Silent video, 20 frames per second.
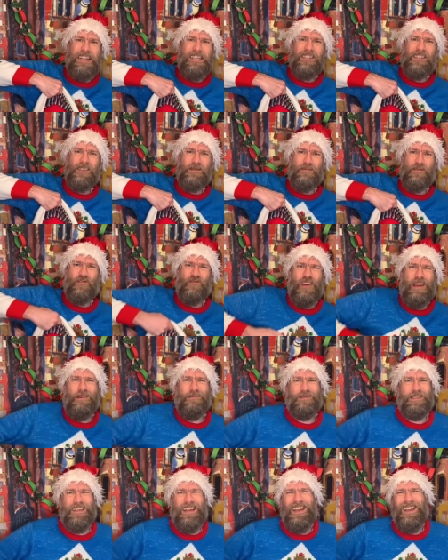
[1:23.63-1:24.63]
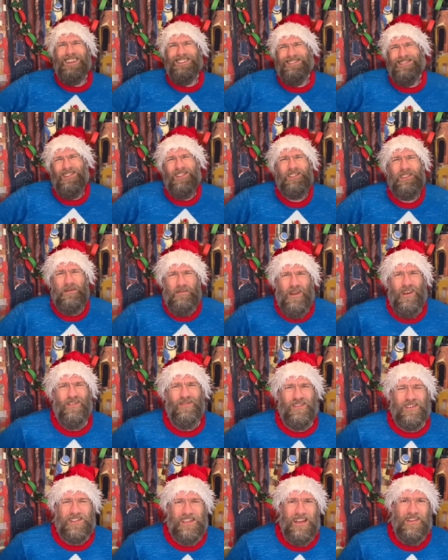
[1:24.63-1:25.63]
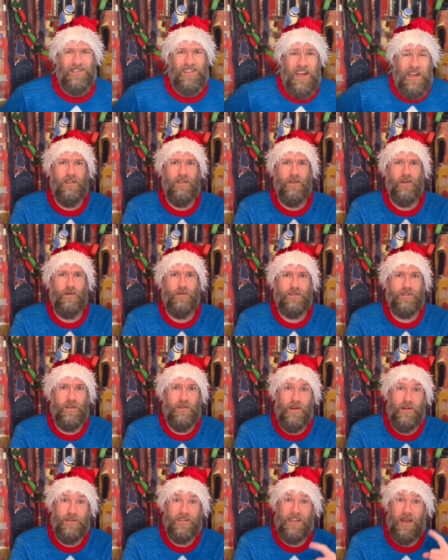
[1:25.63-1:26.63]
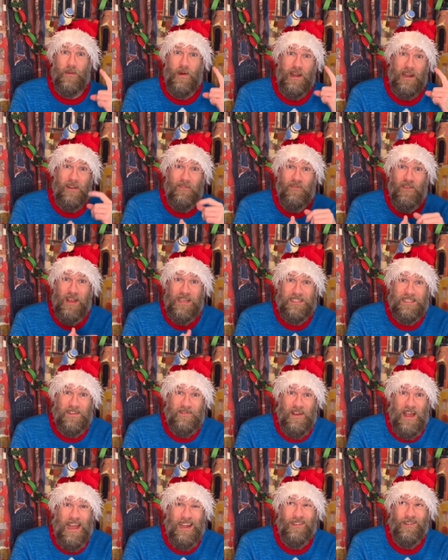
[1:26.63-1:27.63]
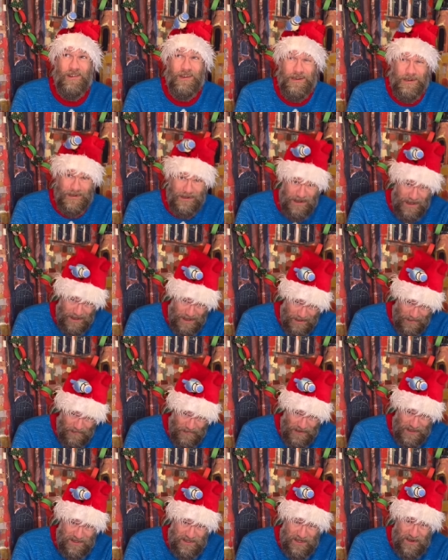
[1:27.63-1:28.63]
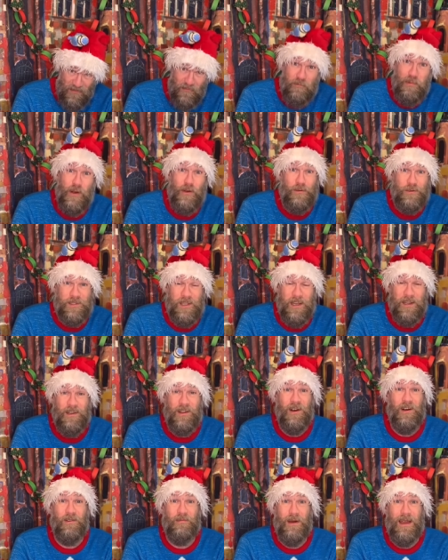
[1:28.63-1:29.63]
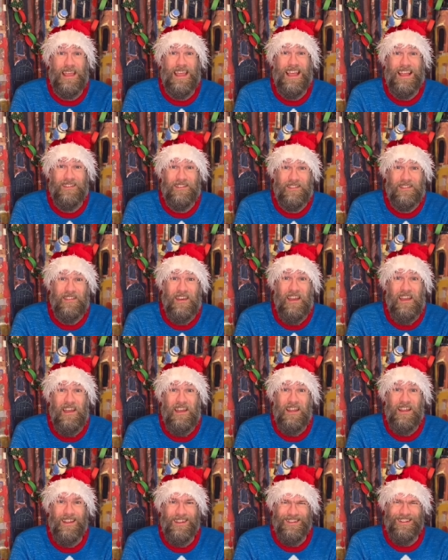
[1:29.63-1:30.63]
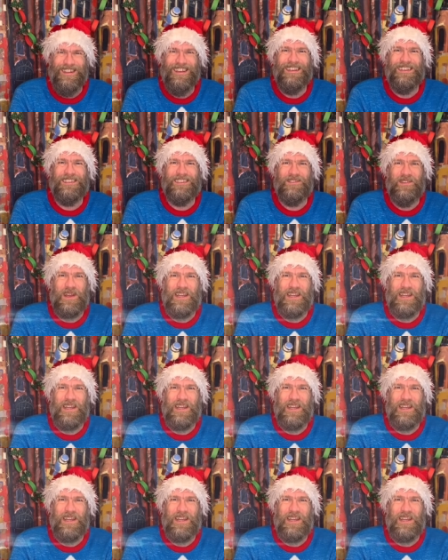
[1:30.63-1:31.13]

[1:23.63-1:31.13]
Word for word: some stripes there, just to be on the safe side. You'll also notice I'm wearing a festive hat, got a little festive blue tit on my head there. Quite